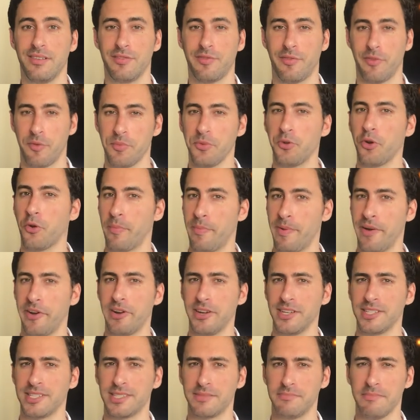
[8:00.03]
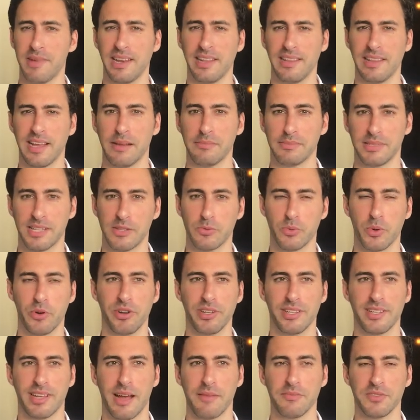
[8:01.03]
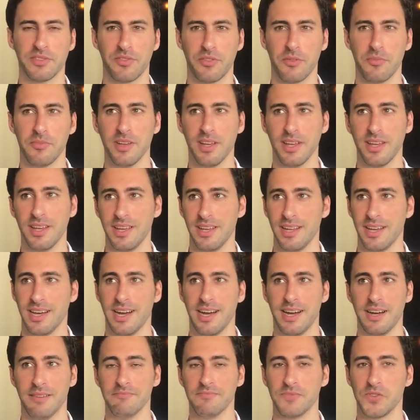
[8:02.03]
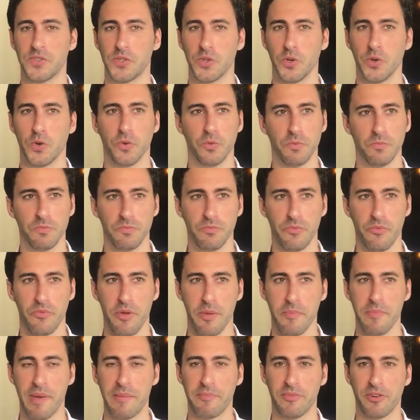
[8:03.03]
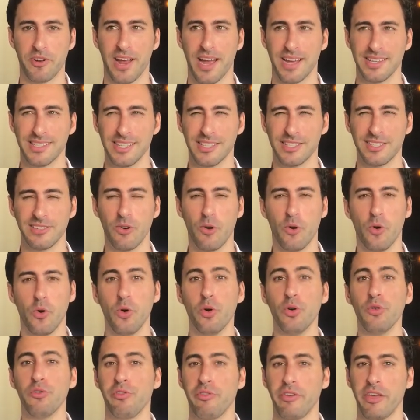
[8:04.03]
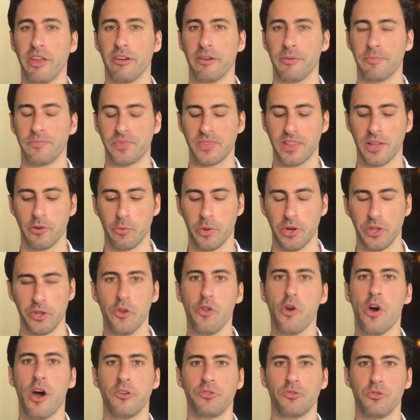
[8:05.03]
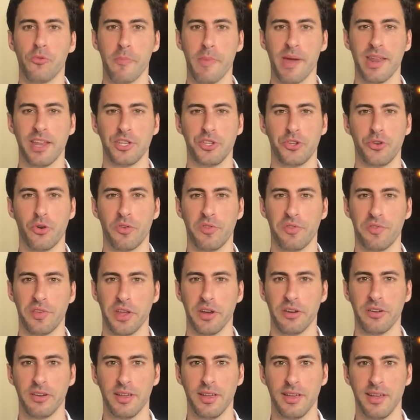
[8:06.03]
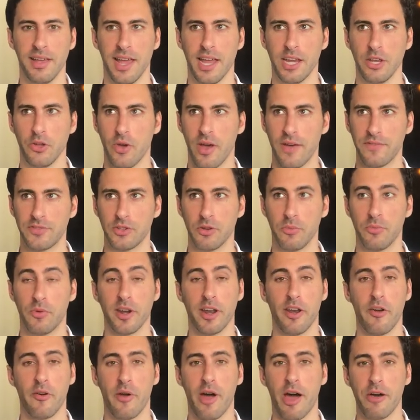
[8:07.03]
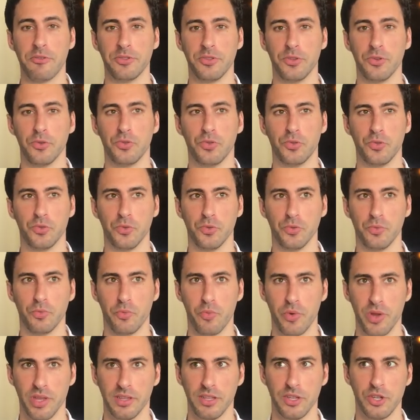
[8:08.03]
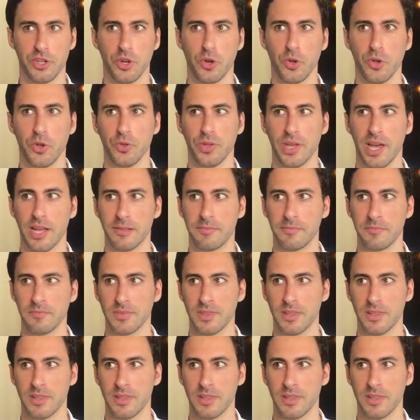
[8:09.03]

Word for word: from your parents. Many times that's where it comes from. Um, so remember, guys, it's all fear. And when you know how to manage your fear and you have someone around you to really show you that